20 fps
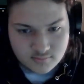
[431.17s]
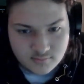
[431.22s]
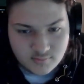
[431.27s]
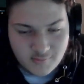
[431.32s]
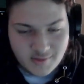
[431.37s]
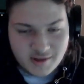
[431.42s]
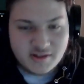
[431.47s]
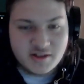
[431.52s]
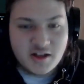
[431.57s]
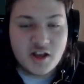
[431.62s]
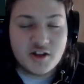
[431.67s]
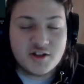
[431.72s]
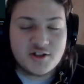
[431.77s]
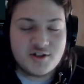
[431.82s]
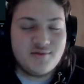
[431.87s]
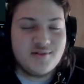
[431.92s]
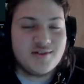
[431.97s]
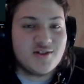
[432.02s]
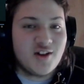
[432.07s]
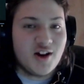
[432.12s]

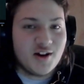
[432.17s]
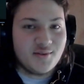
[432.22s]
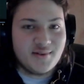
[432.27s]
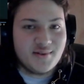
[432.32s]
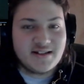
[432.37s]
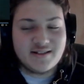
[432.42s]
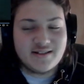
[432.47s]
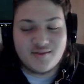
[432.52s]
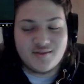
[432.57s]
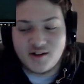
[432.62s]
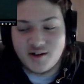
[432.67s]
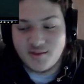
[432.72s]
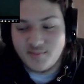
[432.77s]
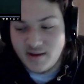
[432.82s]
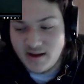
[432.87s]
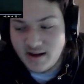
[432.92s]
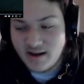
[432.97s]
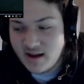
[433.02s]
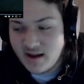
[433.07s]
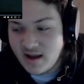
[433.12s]
Suicide, we still
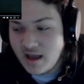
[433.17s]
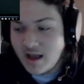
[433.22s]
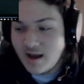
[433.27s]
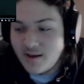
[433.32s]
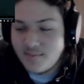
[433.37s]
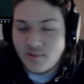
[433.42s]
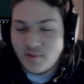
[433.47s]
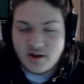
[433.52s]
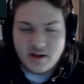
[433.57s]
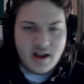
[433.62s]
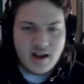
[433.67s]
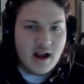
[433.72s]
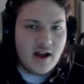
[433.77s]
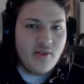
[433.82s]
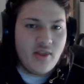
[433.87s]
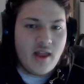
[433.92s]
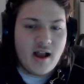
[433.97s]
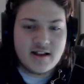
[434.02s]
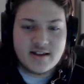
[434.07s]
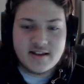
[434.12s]
commit. But yeah,
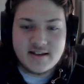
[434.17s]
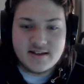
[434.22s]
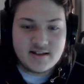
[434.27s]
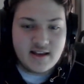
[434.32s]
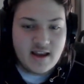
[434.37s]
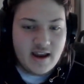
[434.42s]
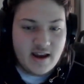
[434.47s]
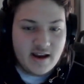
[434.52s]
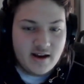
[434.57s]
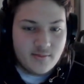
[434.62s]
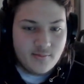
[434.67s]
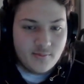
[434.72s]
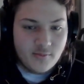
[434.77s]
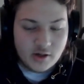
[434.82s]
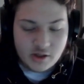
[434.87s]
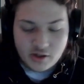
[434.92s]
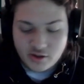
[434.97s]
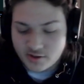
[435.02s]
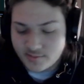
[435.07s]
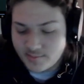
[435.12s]
that is a
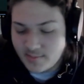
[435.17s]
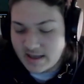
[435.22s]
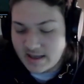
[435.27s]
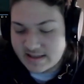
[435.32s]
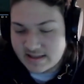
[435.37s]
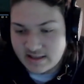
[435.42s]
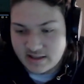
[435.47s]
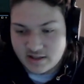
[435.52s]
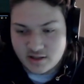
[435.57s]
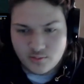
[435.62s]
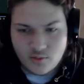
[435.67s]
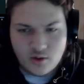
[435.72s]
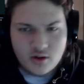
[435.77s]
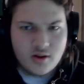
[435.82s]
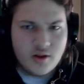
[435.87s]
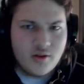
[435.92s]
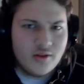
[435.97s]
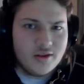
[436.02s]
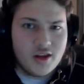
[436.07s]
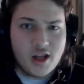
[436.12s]
good message. What
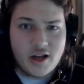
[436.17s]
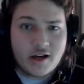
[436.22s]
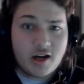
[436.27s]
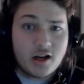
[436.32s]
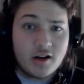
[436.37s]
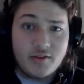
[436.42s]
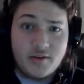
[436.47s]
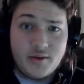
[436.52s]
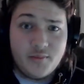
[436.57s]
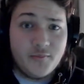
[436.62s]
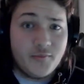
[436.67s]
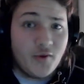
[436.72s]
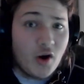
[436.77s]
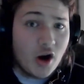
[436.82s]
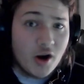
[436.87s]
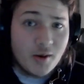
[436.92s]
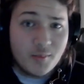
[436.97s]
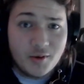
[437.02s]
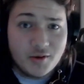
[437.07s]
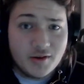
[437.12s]
on like kind of the
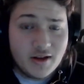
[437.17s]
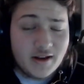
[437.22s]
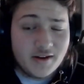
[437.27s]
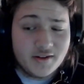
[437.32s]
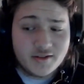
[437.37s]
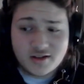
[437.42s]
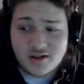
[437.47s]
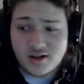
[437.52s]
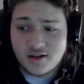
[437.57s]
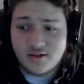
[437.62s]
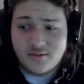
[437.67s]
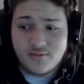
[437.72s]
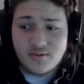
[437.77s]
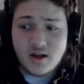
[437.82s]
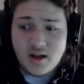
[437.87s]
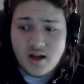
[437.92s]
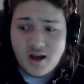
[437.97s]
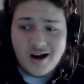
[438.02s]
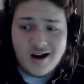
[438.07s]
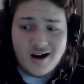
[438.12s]
environment and kind
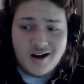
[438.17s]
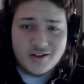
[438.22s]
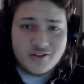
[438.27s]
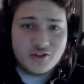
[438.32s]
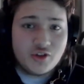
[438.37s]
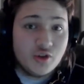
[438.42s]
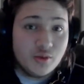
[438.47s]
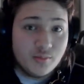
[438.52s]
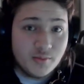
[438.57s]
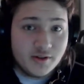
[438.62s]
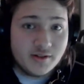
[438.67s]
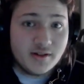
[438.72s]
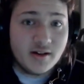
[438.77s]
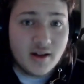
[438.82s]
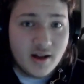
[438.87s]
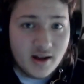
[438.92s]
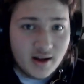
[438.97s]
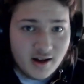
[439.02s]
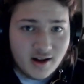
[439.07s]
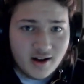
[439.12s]
of human
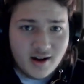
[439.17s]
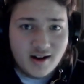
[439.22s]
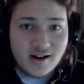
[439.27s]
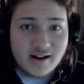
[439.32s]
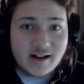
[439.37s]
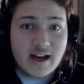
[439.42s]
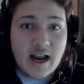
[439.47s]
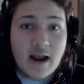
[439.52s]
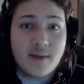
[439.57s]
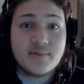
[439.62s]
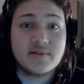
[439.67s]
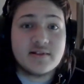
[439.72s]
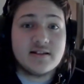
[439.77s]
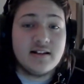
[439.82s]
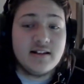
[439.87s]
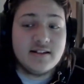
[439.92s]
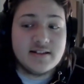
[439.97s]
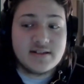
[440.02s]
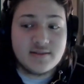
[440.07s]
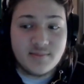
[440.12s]

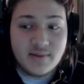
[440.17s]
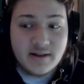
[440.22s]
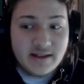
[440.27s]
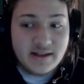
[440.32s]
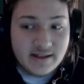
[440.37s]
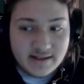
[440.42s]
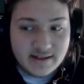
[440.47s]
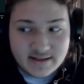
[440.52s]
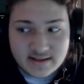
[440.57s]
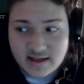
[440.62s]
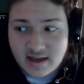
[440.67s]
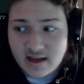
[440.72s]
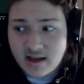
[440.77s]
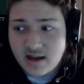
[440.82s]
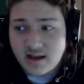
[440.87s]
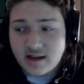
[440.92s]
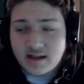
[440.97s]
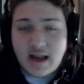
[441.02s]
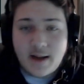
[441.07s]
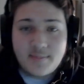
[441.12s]
capitalism needs,
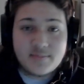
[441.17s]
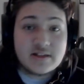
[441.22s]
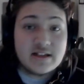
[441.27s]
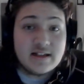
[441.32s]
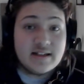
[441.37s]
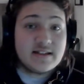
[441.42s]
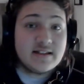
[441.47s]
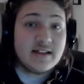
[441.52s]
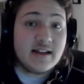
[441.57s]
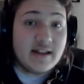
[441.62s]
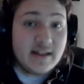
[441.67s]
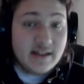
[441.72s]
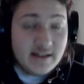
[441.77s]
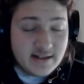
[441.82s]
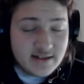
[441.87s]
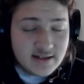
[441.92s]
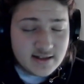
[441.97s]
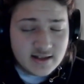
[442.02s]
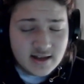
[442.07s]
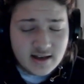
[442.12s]
capitalistic
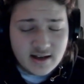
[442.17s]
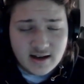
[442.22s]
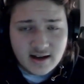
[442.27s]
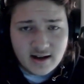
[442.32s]
needs.